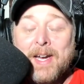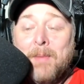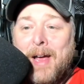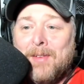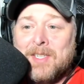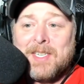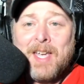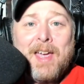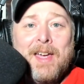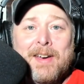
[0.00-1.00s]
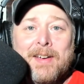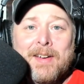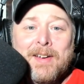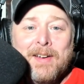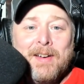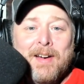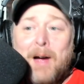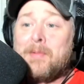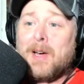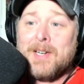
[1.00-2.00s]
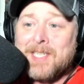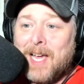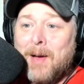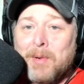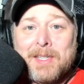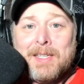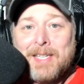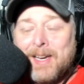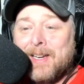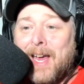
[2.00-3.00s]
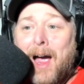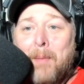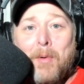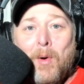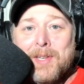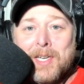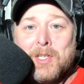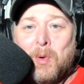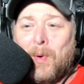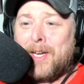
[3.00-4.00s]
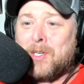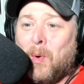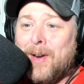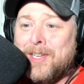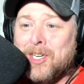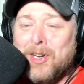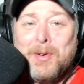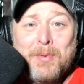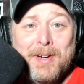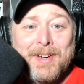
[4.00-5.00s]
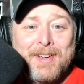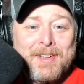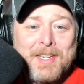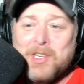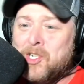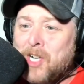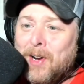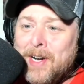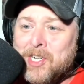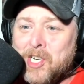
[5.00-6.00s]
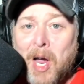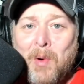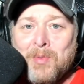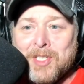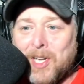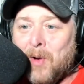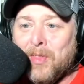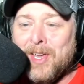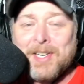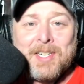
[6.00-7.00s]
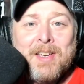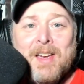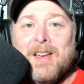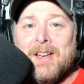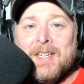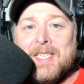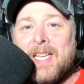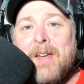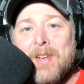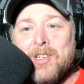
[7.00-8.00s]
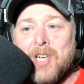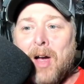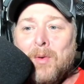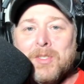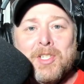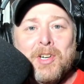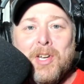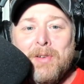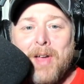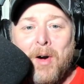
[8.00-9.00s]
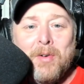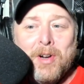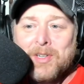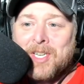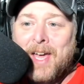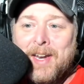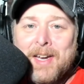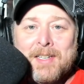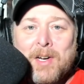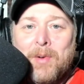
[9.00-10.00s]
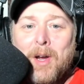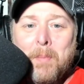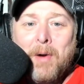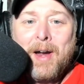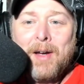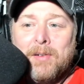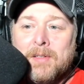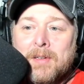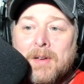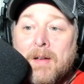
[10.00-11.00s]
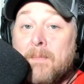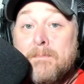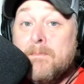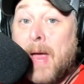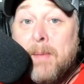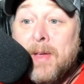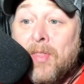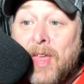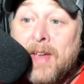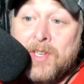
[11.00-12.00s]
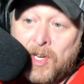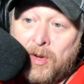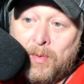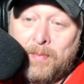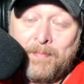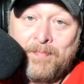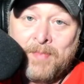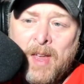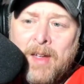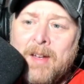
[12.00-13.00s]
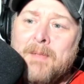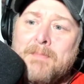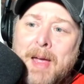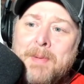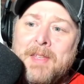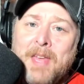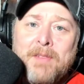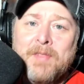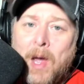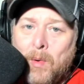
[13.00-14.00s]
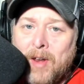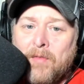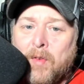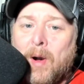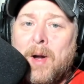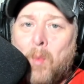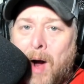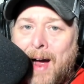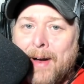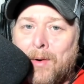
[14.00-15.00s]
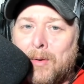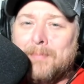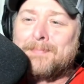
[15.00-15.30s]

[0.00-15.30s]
come out and said, I'm going to sign with the Cowboys in 2022. Does Jerry Jones know this? Steven Jones, do you know you're signing Antonio Brown? Maybe they do. Maybe they've known it for a while.